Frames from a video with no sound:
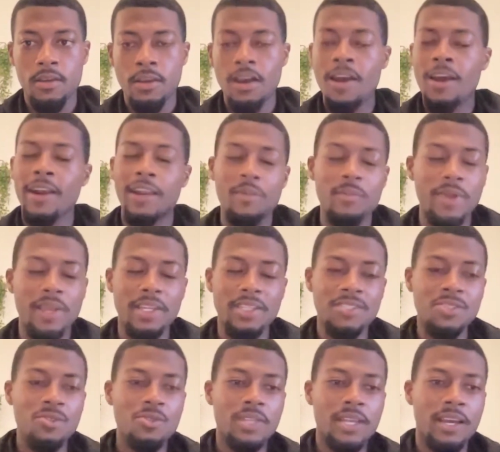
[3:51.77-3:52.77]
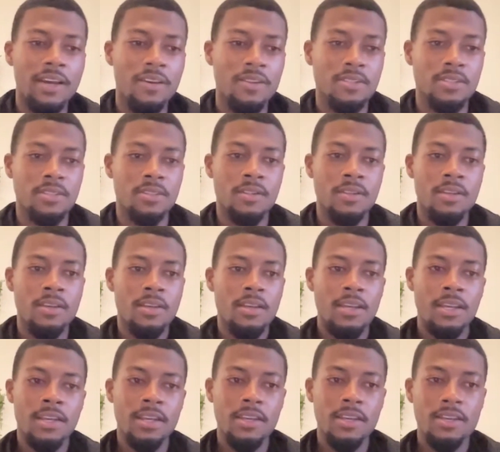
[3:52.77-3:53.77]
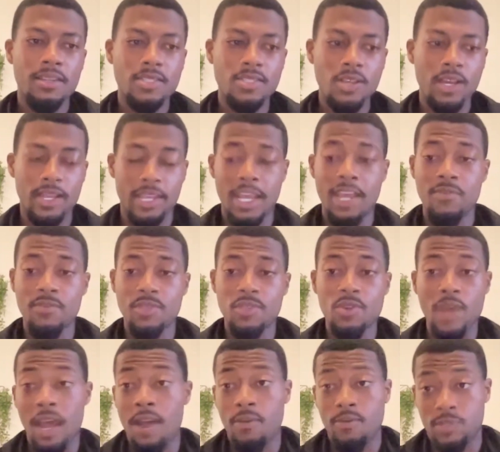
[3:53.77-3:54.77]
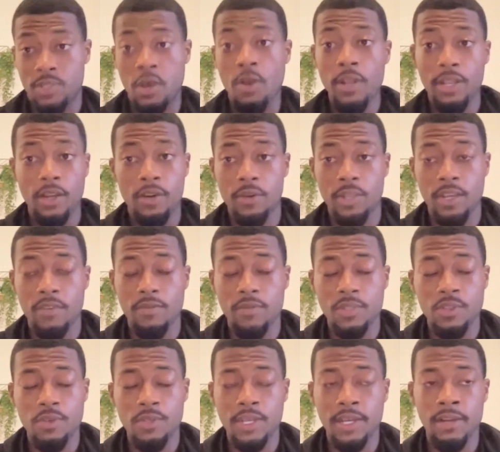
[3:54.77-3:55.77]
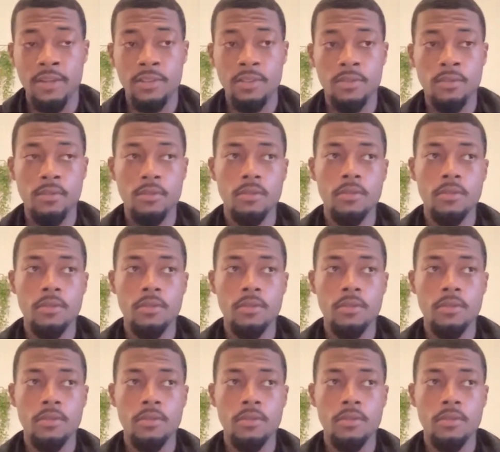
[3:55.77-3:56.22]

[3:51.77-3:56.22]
All right, man, 2,000. So I gave him two. I was only gonna give him 2,000.